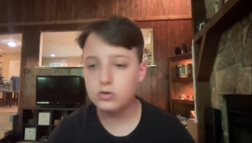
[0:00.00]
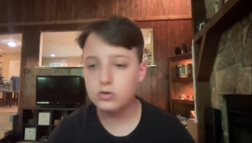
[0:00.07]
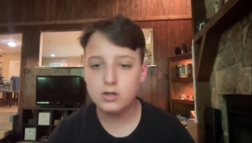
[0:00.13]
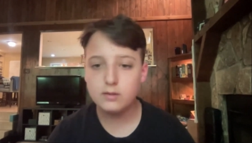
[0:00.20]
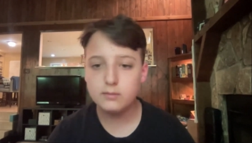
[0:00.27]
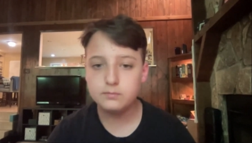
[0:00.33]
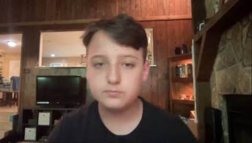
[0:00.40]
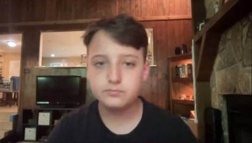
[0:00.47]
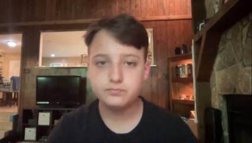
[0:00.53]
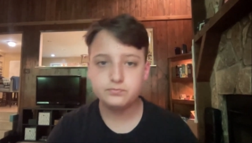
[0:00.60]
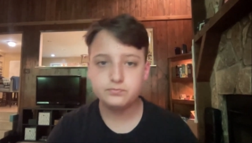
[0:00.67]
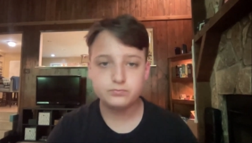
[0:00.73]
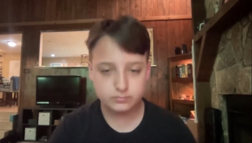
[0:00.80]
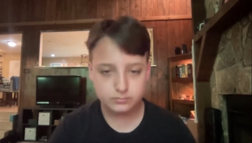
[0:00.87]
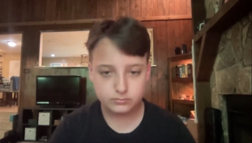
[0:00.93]

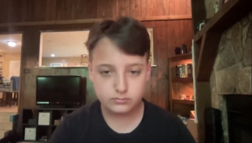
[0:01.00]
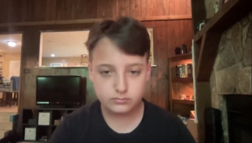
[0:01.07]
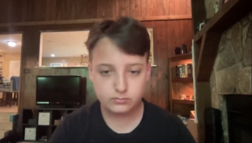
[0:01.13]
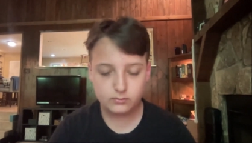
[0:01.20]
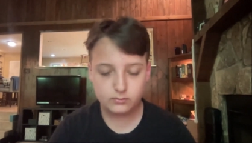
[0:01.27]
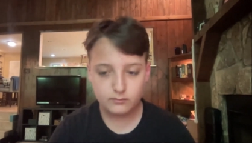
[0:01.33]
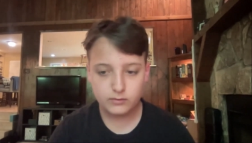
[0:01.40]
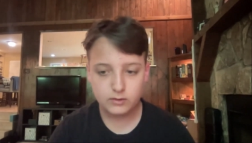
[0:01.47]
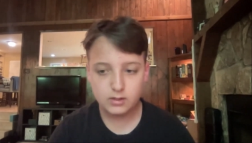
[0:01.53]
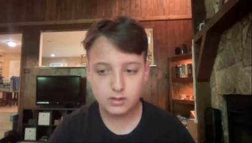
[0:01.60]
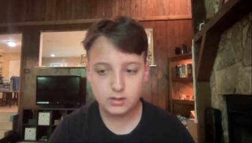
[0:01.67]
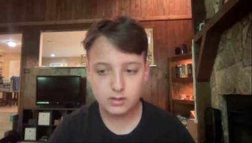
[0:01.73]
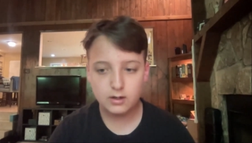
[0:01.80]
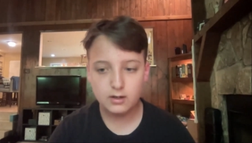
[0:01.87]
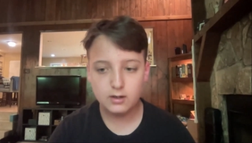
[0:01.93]
So
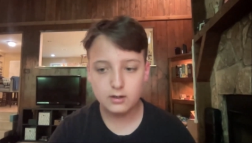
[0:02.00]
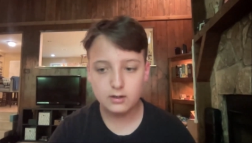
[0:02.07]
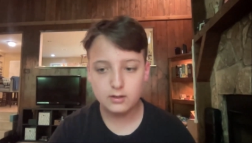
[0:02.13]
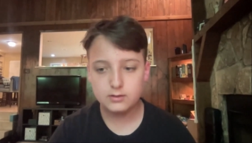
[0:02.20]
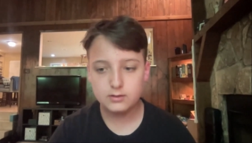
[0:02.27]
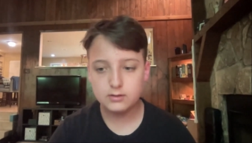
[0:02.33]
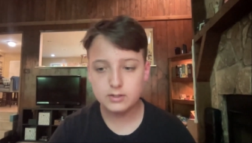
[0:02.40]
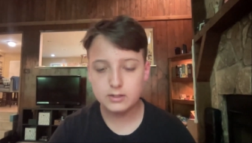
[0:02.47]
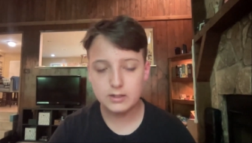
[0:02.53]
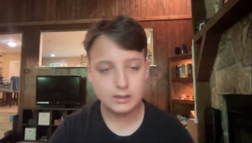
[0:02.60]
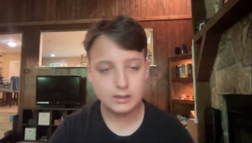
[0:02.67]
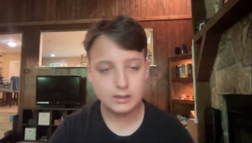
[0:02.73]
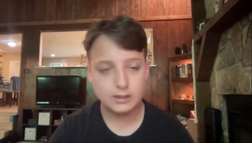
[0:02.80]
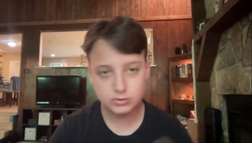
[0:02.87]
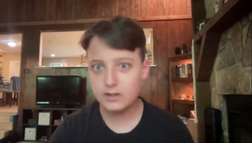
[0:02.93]
they
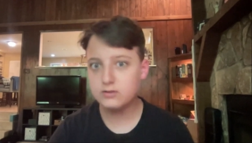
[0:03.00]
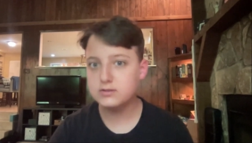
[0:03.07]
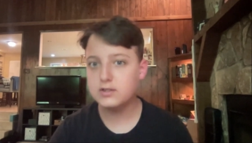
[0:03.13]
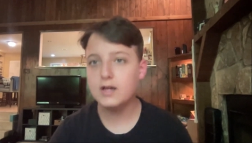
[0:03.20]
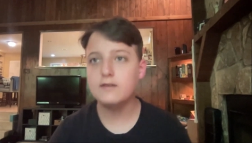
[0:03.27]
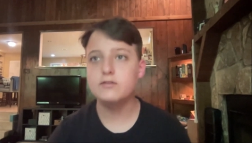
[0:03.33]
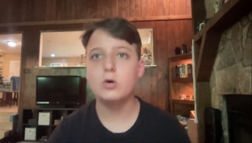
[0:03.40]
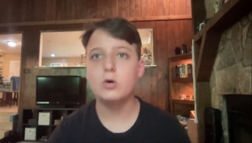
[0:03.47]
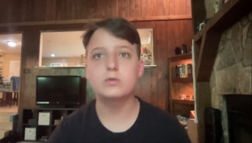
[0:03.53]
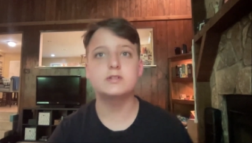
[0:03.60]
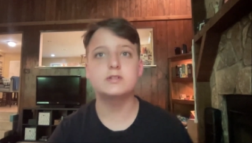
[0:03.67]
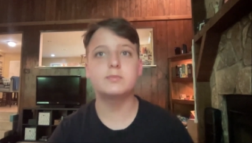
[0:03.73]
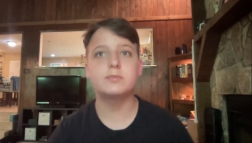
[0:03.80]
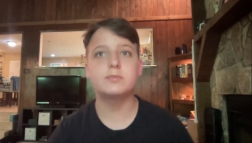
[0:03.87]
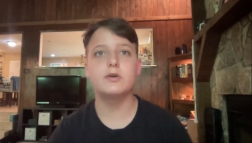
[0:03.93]
don't have the
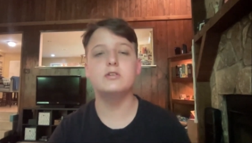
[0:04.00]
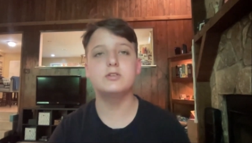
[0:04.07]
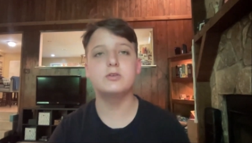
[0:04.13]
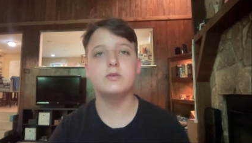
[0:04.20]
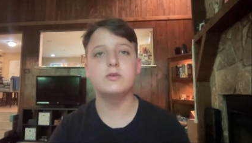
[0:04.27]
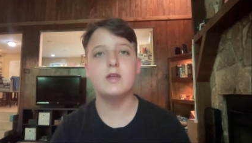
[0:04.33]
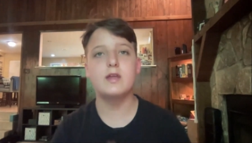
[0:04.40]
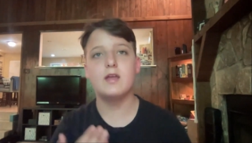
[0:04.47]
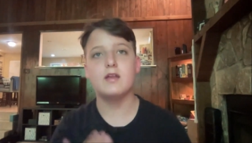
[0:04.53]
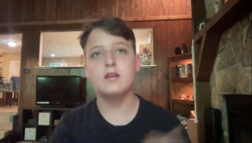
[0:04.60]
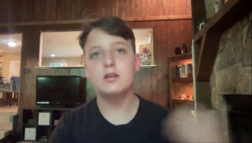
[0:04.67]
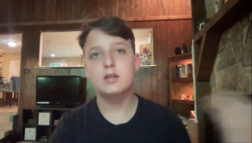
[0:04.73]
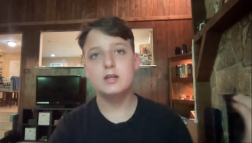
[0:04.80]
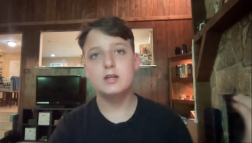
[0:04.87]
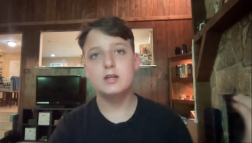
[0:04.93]
Holy Spirit, so they
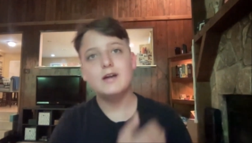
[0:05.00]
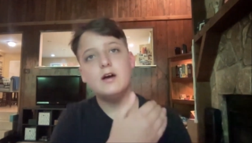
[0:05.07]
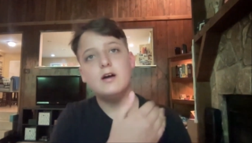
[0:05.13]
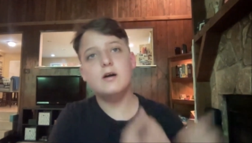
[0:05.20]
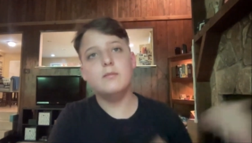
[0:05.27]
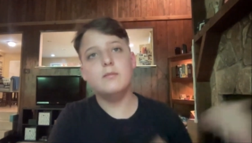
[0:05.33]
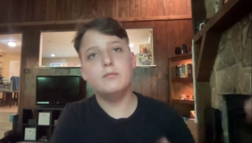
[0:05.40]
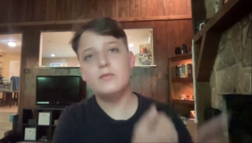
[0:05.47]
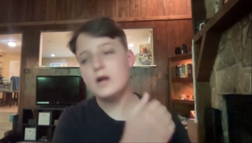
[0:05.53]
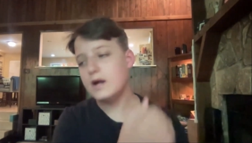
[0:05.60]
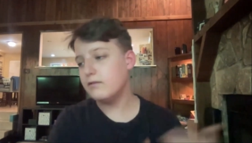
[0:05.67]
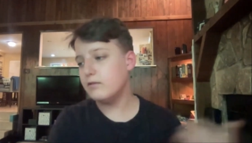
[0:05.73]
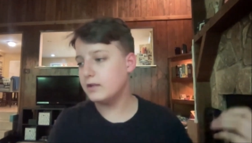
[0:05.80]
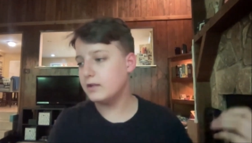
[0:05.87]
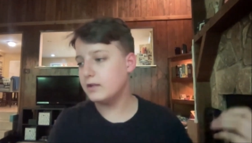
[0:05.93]
can't
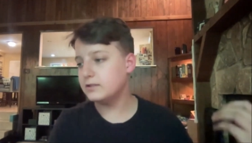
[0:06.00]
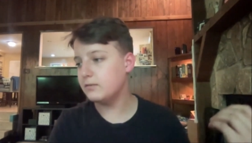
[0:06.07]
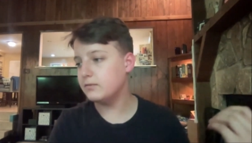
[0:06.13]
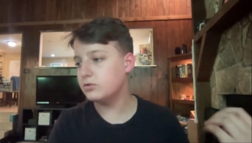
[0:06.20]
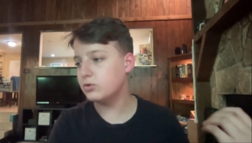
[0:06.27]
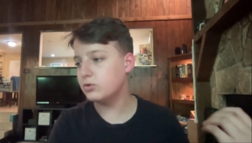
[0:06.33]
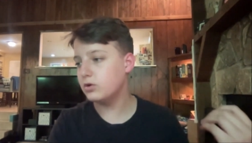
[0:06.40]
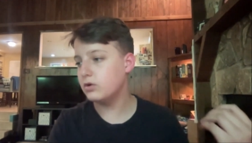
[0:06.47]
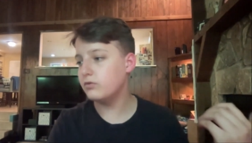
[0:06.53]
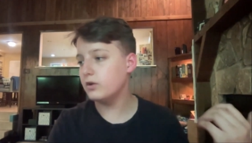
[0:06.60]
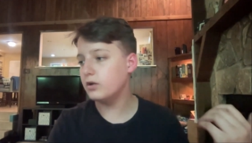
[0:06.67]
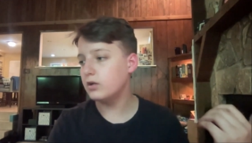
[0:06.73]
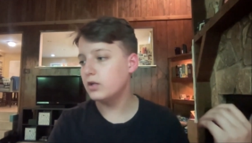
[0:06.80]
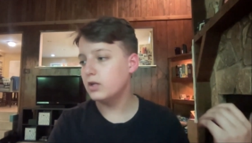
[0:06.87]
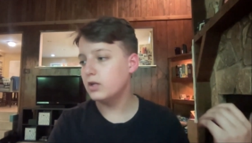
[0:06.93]
have that same sort
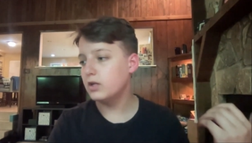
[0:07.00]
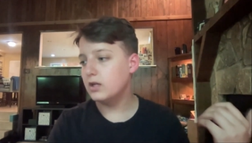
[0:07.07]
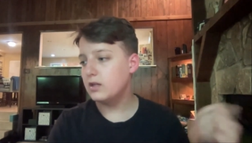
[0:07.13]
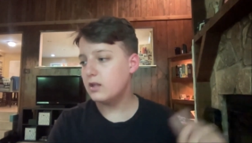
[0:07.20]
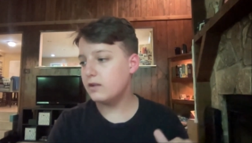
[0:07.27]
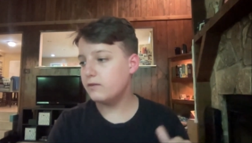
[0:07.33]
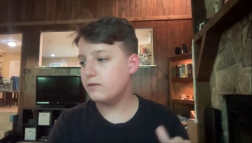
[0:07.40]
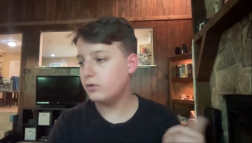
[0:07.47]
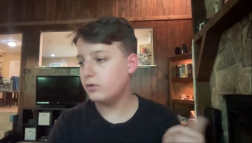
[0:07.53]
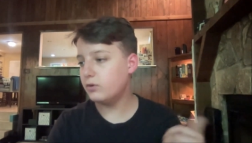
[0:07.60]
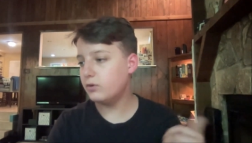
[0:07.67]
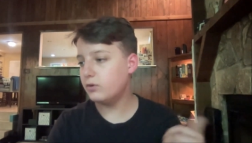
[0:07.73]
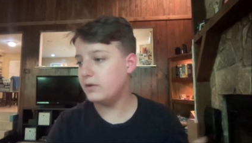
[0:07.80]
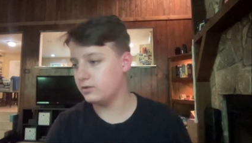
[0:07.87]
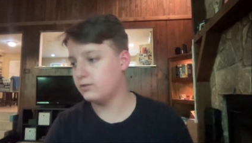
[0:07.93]
of
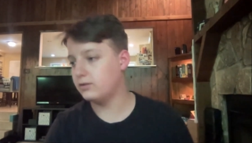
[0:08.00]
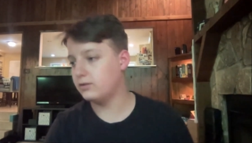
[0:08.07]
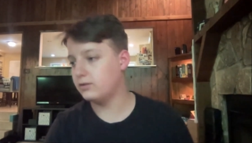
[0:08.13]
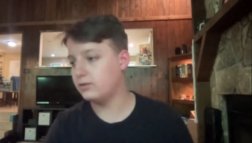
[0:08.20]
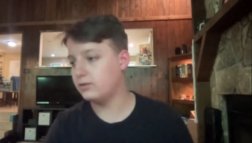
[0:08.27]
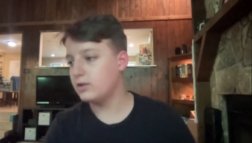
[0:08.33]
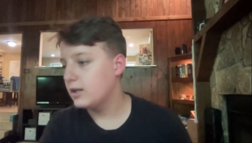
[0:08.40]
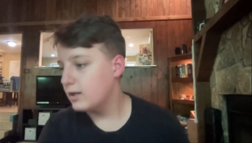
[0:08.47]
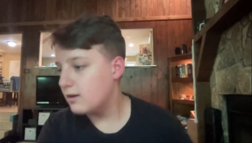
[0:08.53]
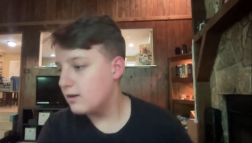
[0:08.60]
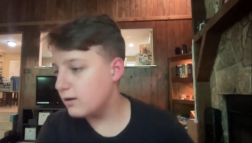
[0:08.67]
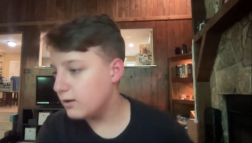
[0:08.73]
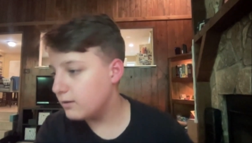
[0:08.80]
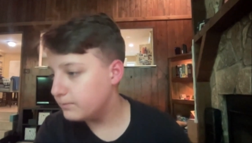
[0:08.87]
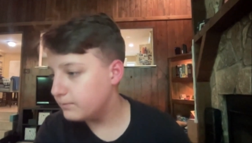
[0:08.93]
information.
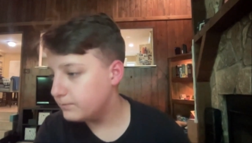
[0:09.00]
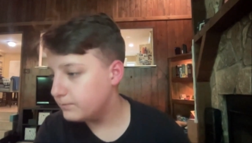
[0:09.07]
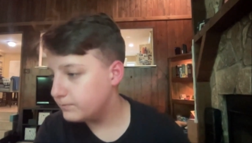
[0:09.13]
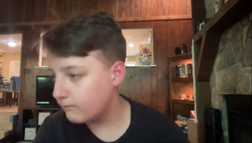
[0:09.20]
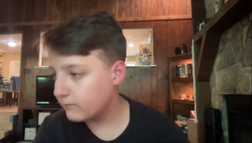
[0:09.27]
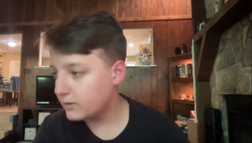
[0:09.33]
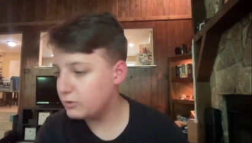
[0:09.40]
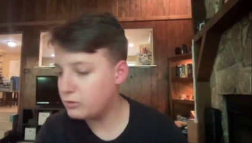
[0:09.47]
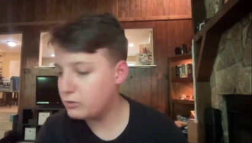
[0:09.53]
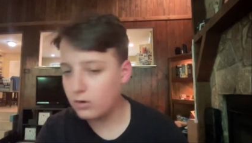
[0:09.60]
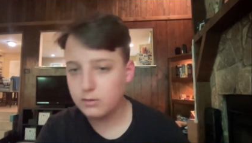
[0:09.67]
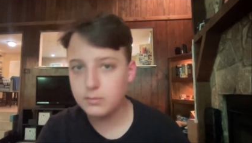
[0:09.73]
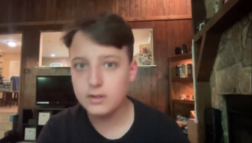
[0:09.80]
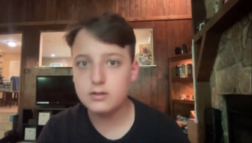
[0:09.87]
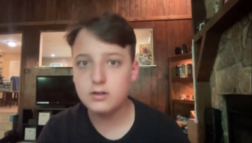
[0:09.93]
Sorry,
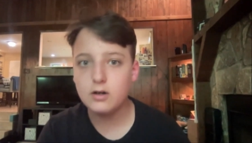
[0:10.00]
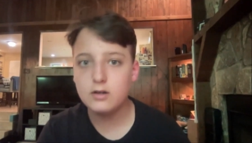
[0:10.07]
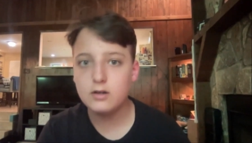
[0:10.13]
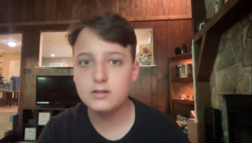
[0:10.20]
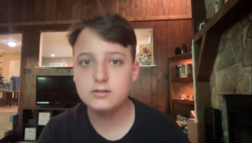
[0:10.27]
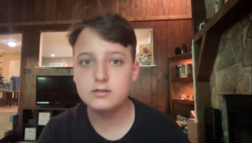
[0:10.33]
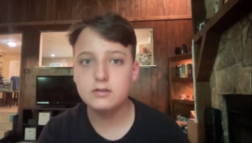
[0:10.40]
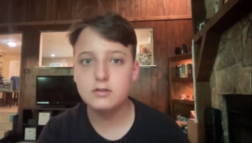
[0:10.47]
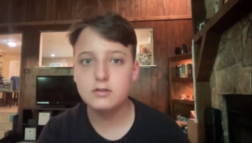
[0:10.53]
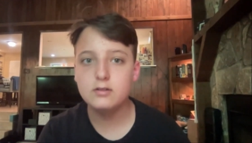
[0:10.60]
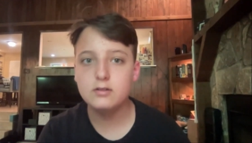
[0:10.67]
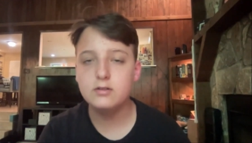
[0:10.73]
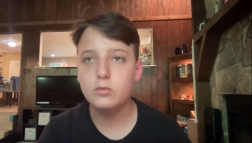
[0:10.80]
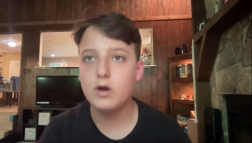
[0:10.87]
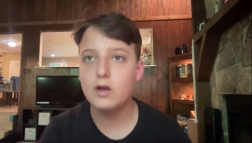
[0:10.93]
my dog is
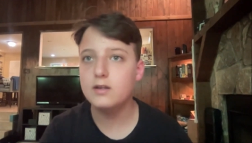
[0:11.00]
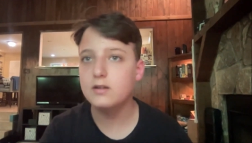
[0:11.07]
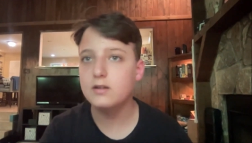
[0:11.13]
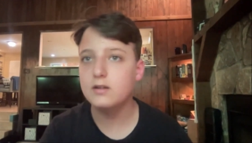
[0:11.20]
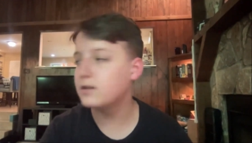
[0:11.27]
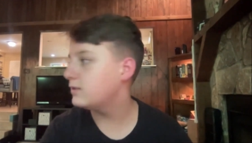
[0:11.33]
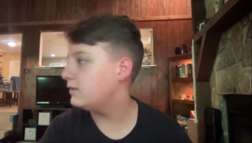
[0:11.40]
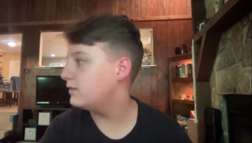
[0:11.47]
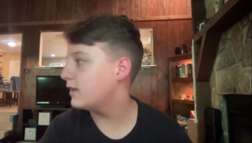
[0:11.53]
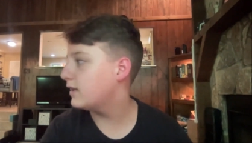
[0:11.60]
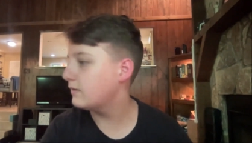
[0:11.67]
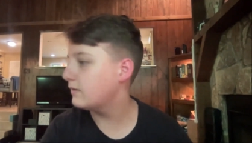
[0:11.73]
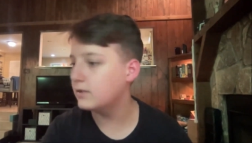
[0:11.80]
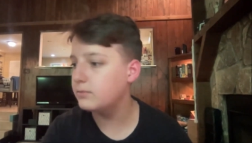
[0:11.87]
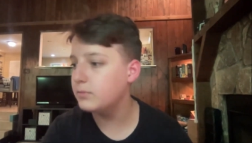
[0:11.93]
whining because
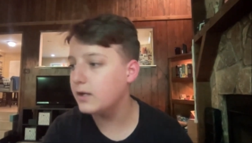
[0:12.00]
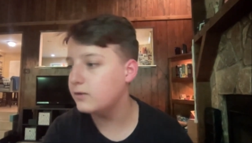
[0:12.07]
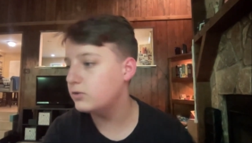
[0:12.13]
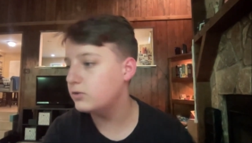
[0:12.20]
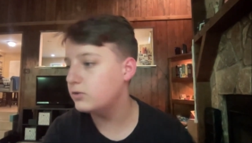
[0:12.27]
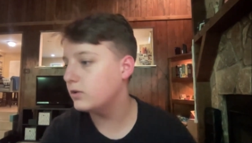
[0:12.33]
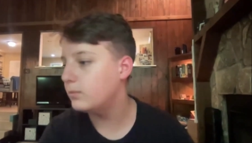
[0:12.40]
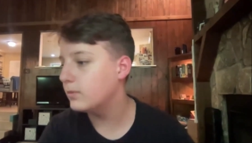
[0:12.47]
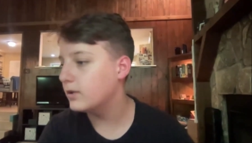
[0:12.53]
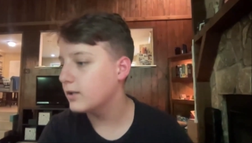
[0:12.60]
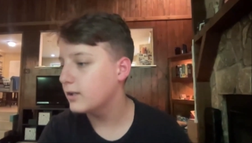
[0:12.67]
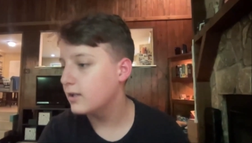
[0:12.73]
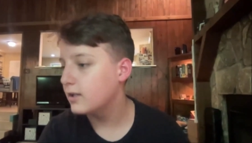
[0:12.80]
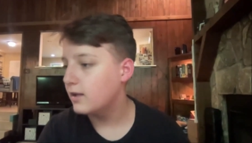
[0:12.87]
he's having a bad dream.